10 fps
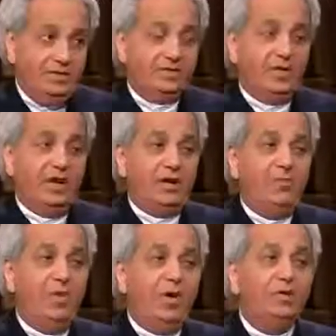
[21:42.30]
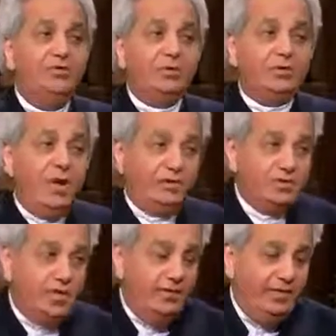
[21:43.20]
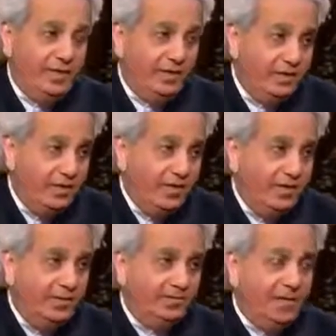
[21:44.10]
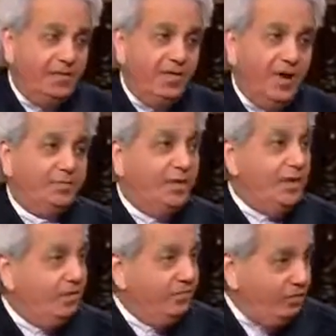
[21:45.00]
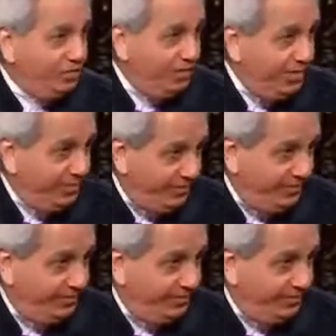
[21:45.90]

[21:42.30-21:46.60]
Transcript: There's a lot of wonderful doctors out there that have helped a lot of good people.